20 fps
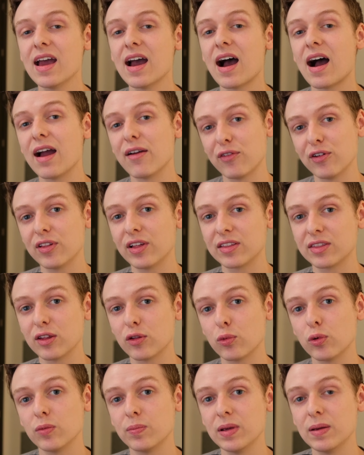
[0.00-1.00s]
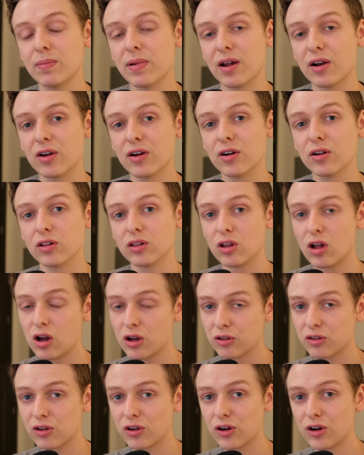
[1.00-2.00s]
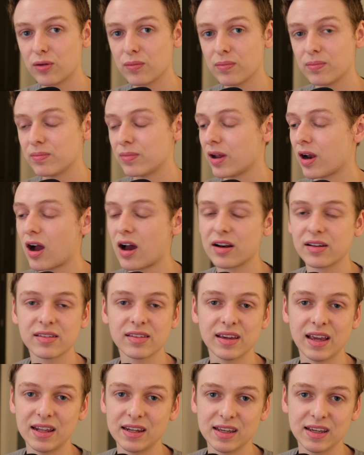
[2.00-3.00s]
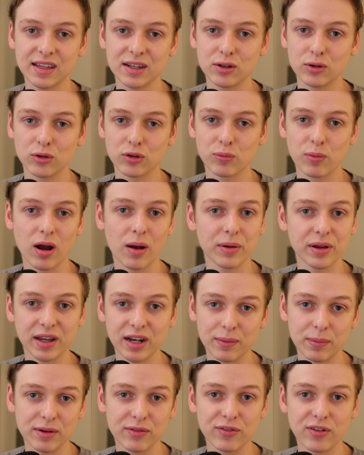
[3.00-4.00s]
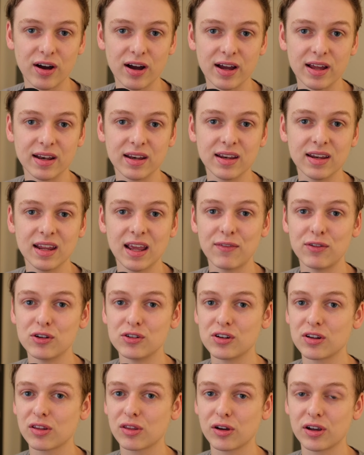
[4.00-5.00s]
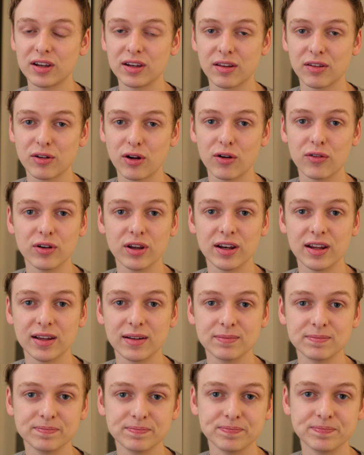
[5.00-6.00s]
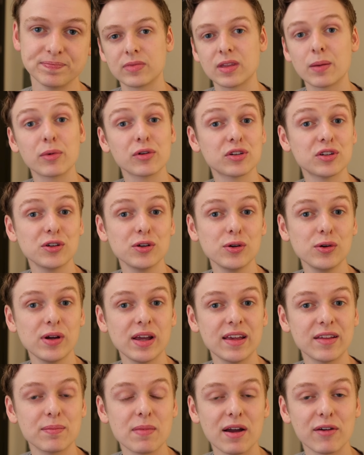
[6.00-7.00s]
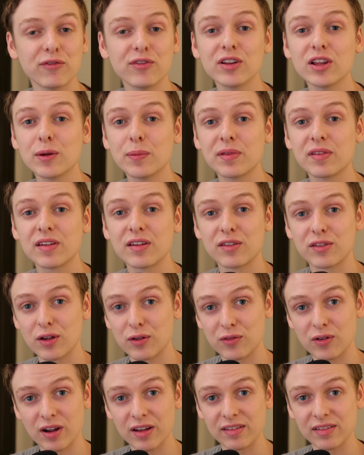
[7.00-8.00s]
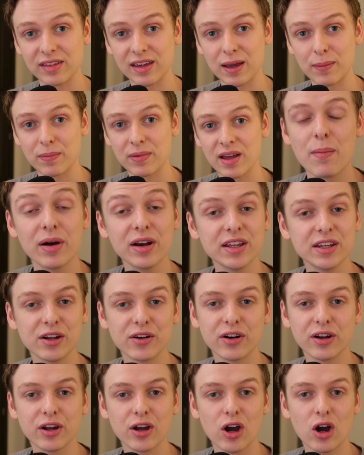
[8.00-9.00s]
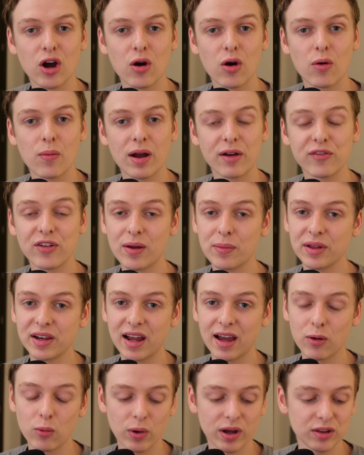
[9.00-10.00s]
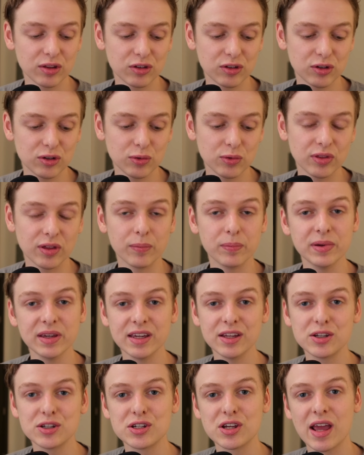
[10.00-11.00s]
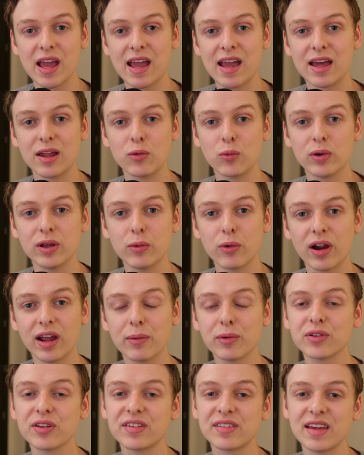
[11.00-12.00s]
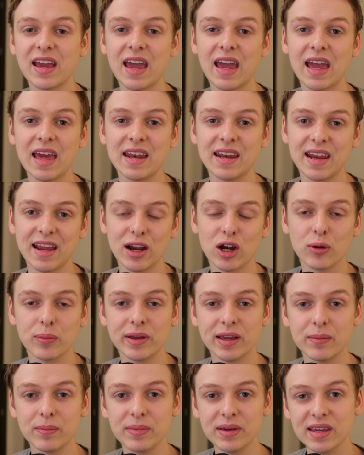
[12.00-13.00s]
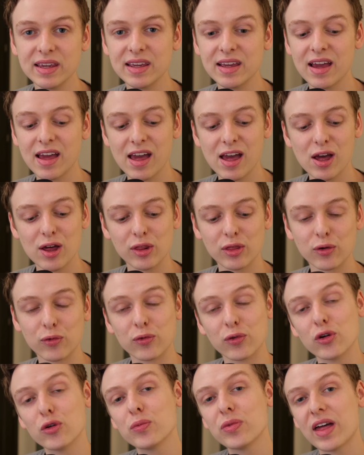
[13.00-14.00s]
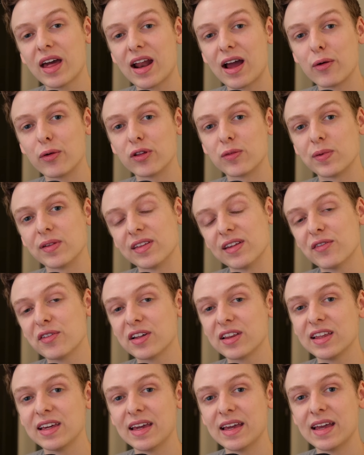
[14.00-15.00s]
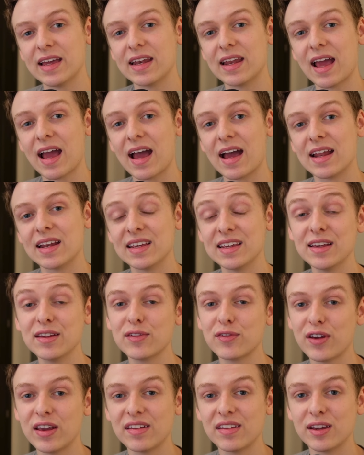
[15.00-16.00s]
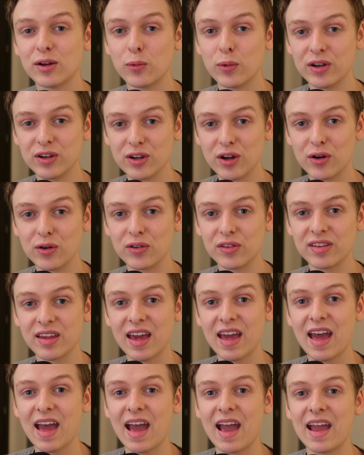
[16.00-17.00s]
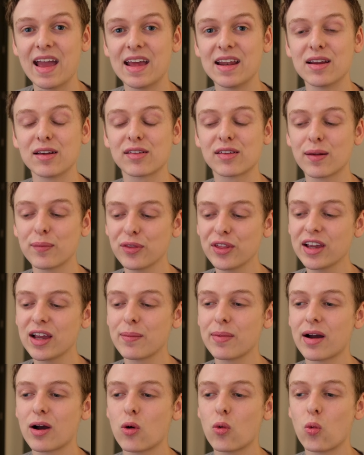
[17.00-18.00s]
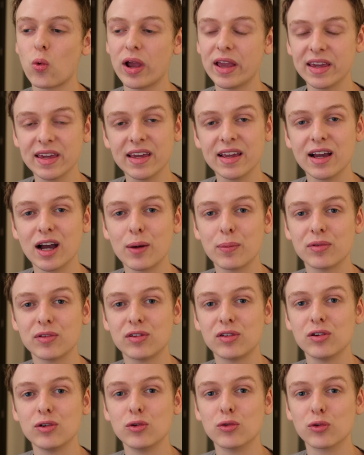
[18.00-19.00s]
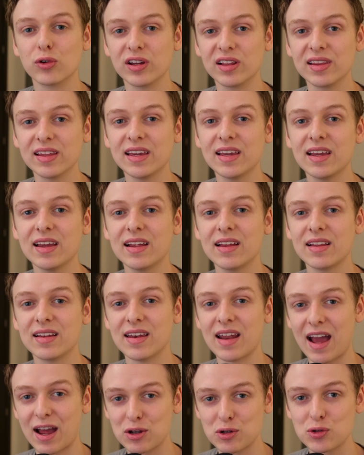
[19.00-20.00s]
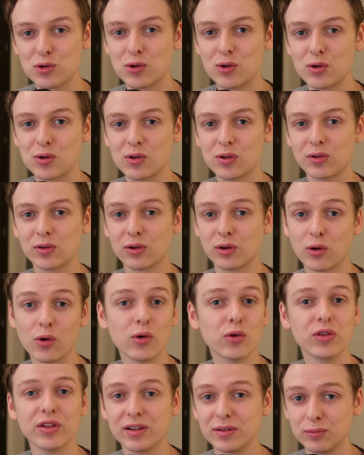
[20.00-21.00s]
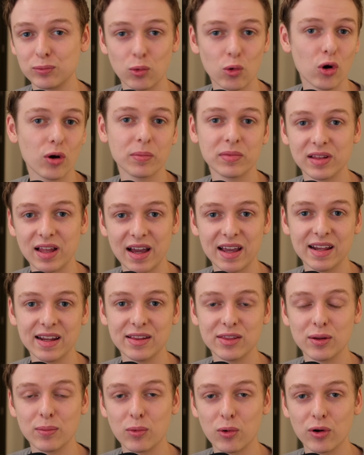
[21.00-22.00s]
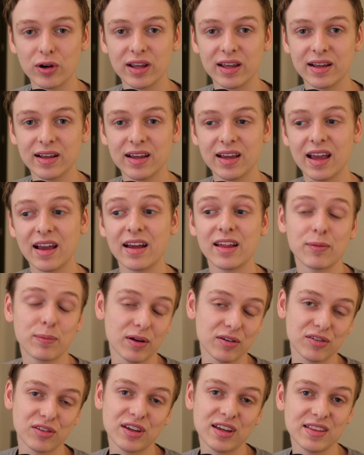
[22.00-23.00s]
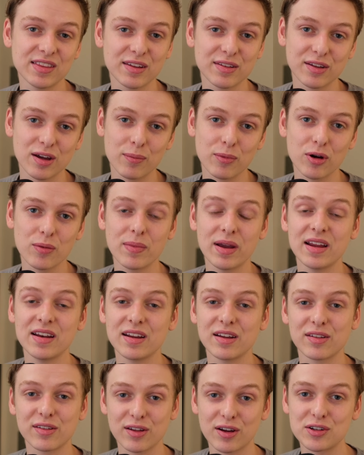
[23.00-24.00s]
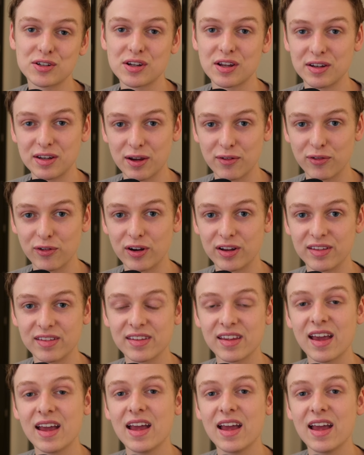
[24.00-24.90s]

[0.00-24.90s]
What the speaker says: I feel like this would be better long term, but honestly, any Kindle is probably going to be fine if you're just looking to start reading. Number two is my Philips sunrise lamp. About a year ago, my family and I went to the beach and we were able to stay in an Airbnb. The room that I was specifically in had east-facing windows, and something about waking up to really natural golden warm light in the morning, especially in the summer, made such a difference.